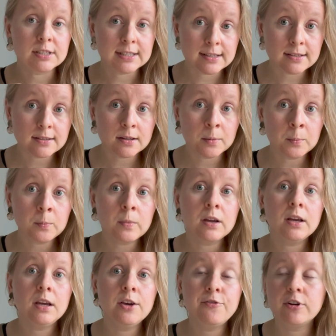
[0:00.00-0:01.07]
system,
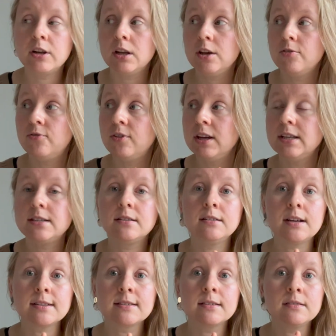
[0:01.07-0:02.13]
even if it
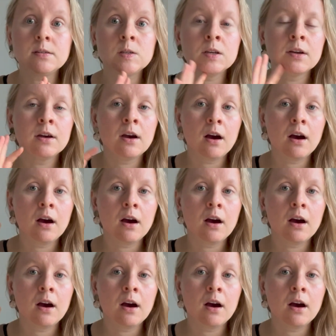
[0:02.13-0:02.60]
doesn't